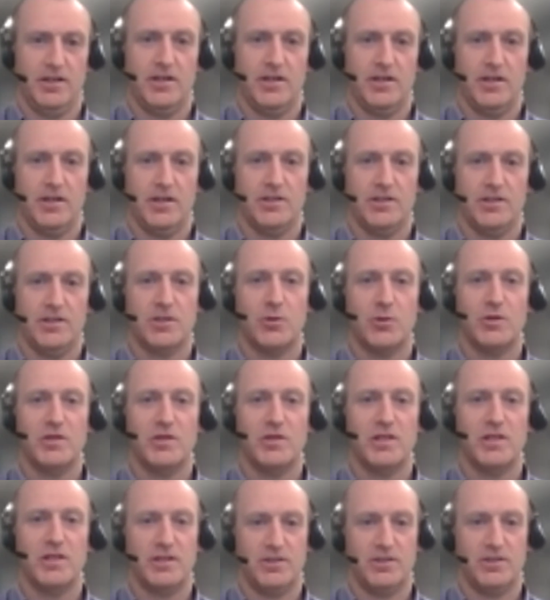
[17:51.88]
And so in
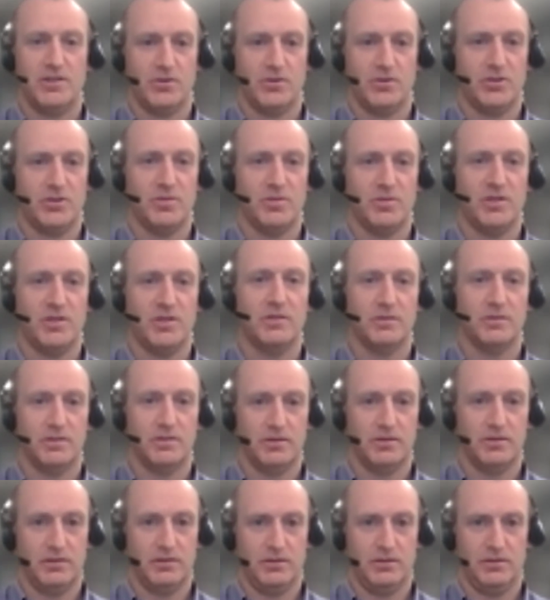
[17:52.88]
that document,
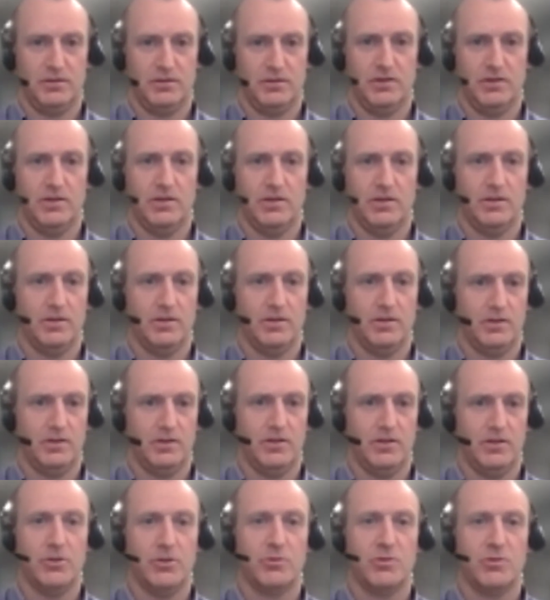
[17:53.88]

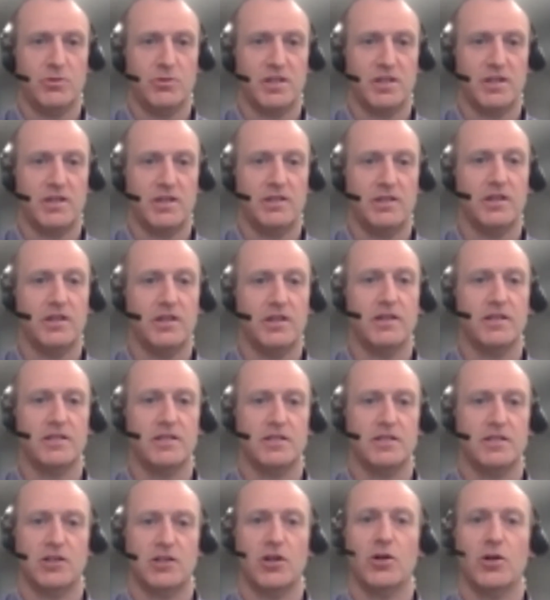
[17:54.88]
you'll see that this
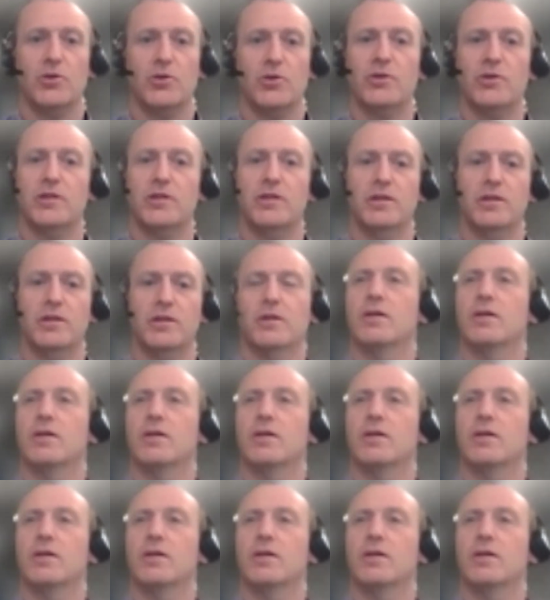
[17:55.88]
has included